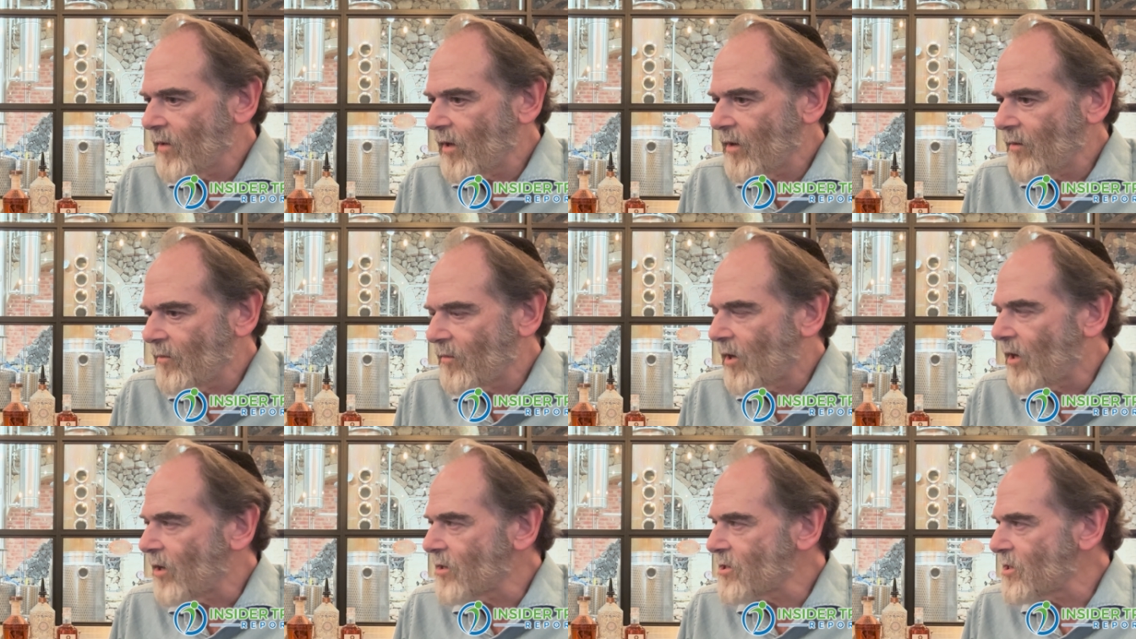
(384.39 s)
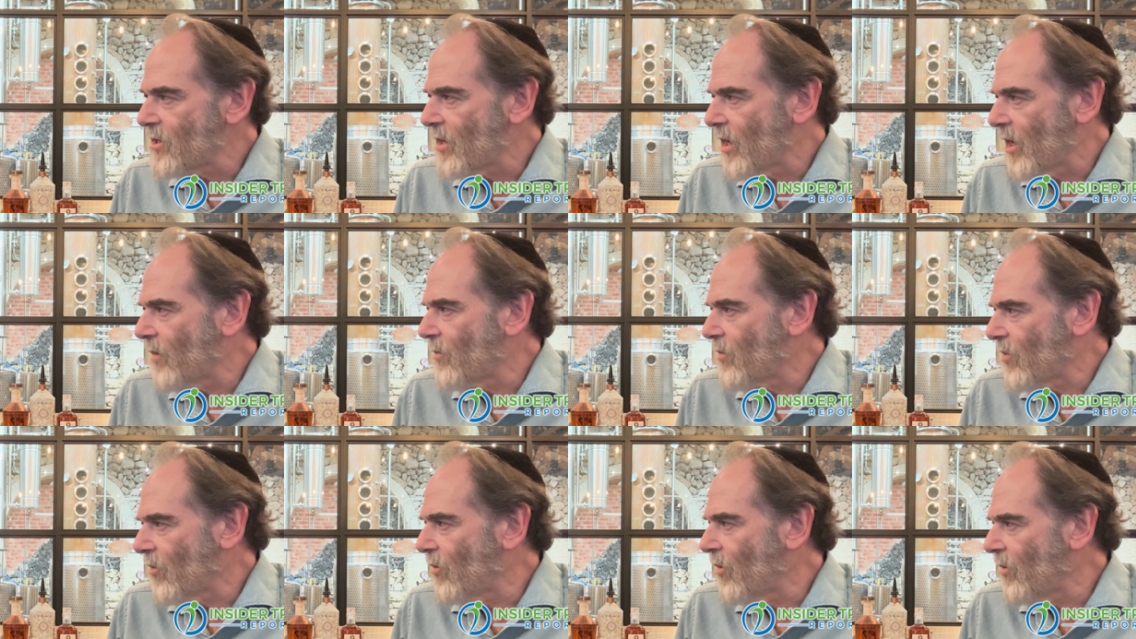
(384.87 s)
in March and
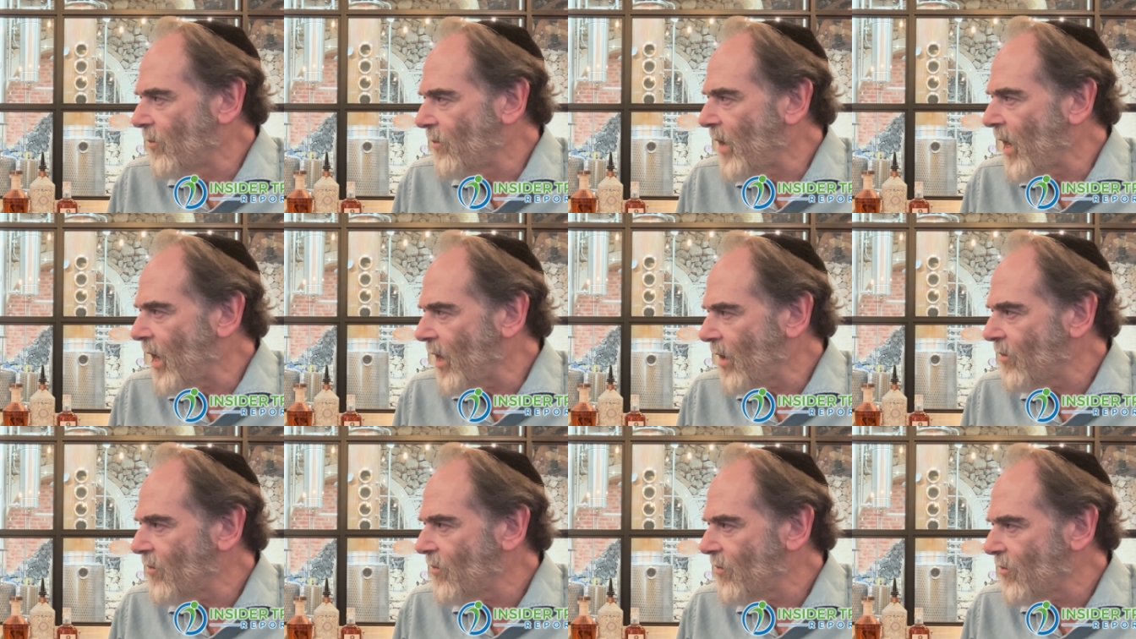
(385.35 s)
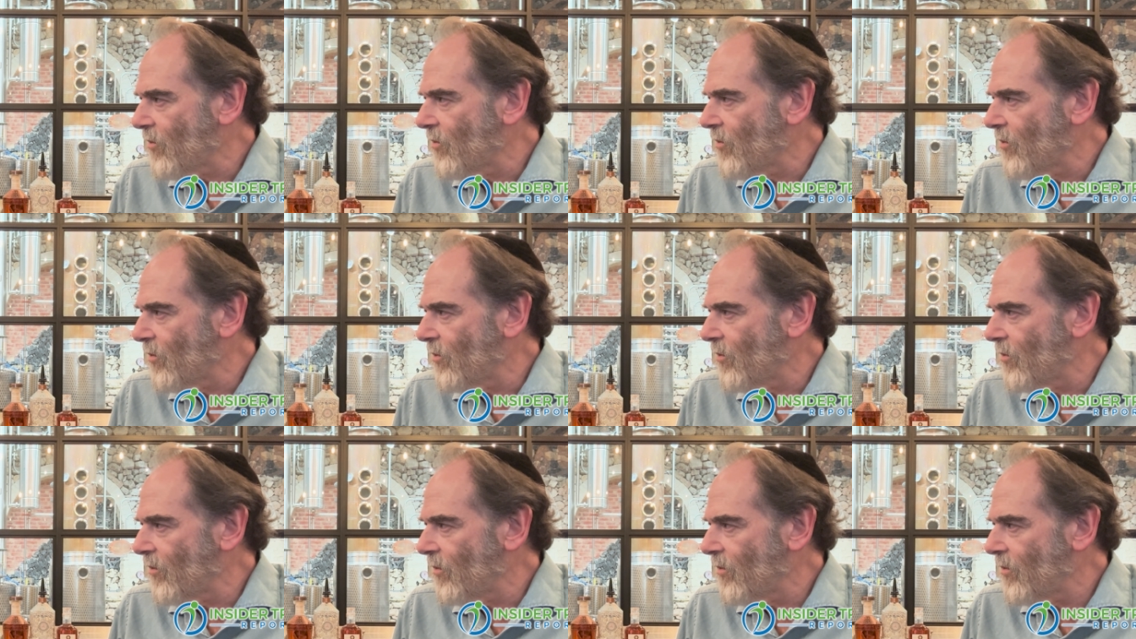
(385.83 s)
April, we're back
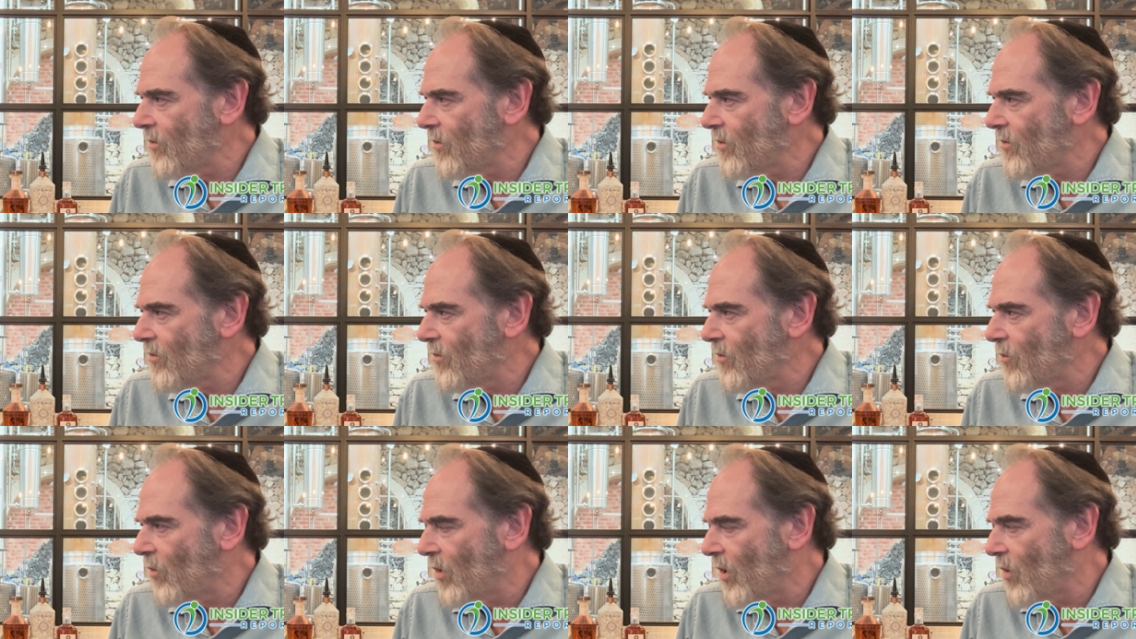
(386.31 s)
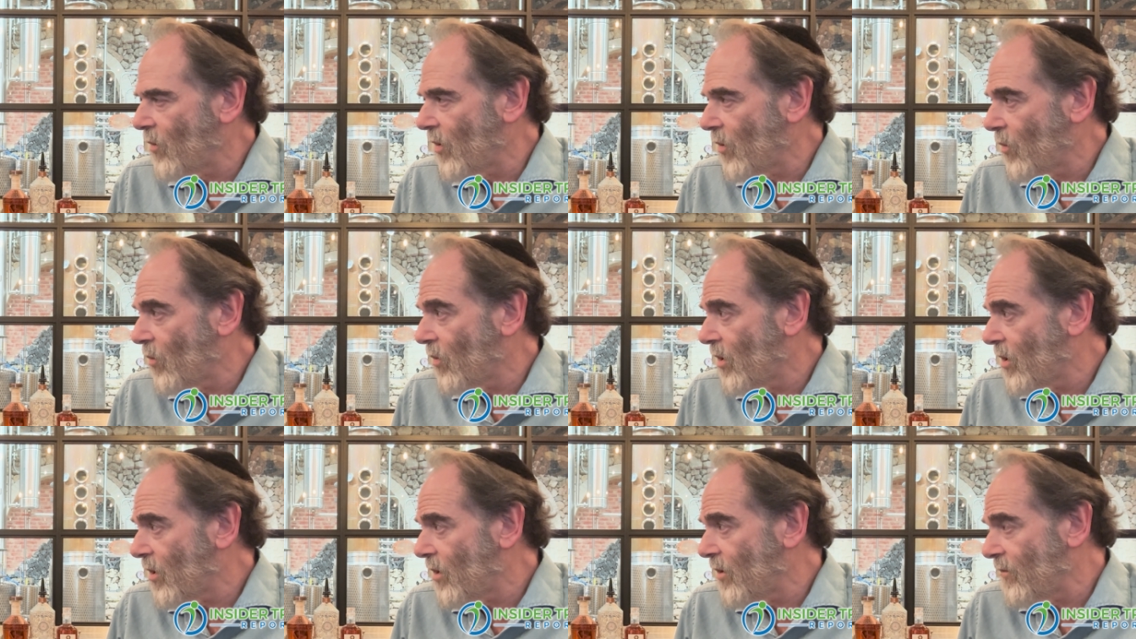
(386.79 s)
to where we
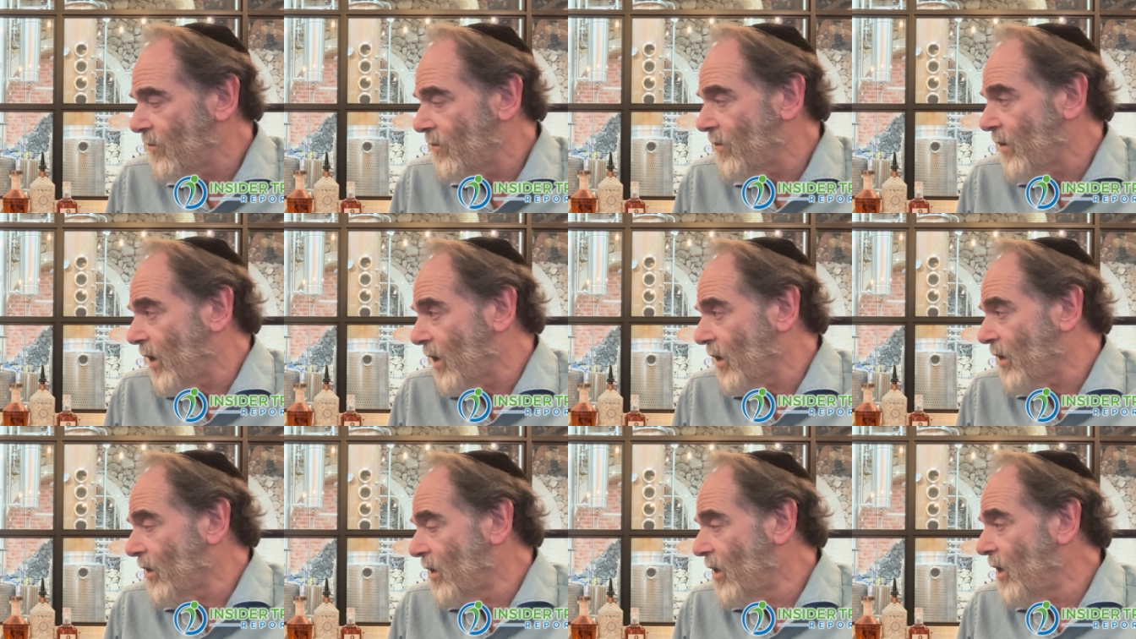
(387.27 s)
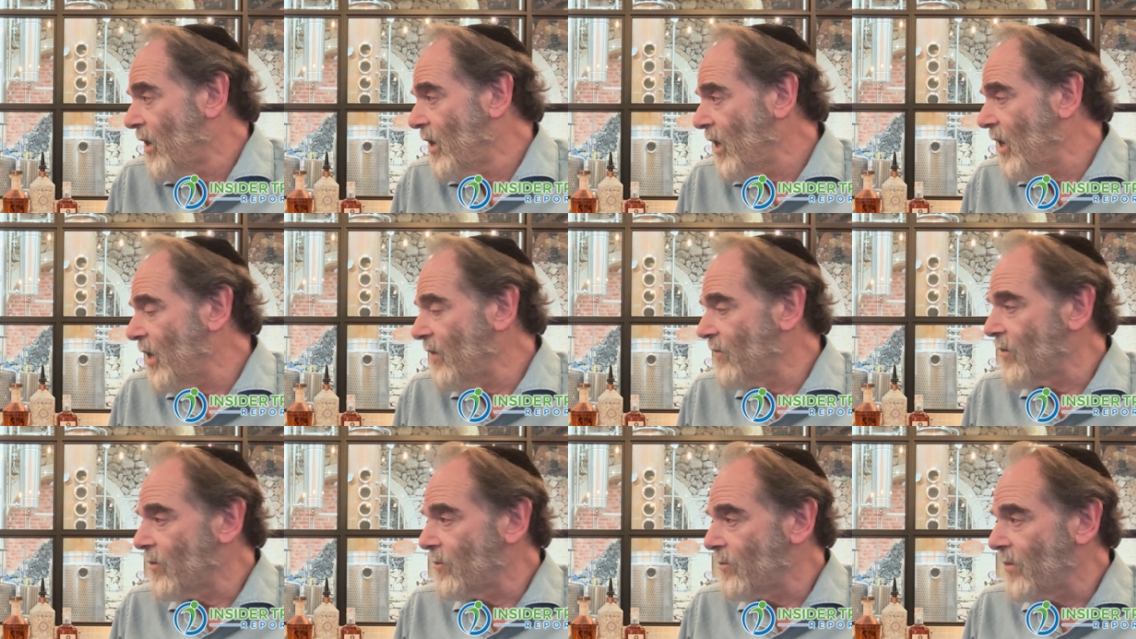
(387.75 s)
were. In fact,
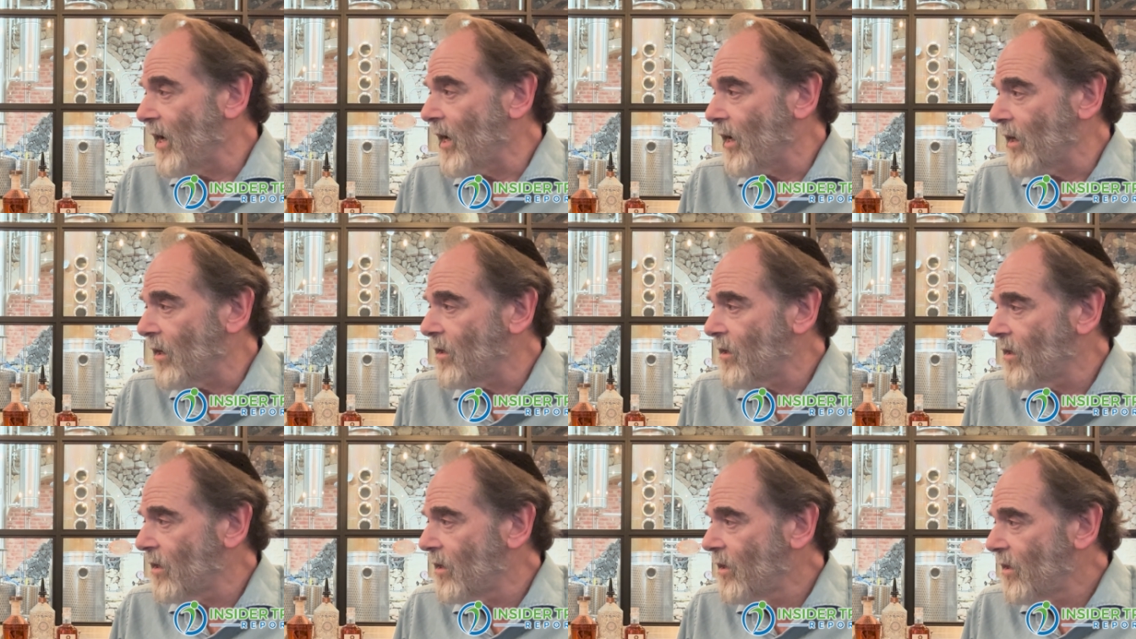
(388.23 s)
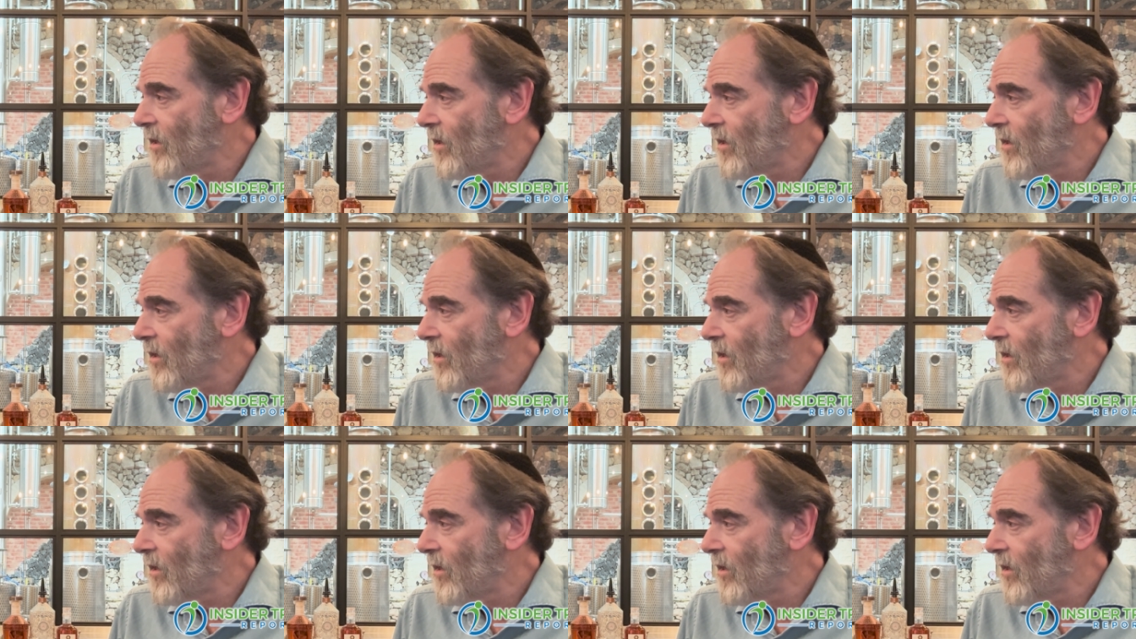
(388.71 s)
even better.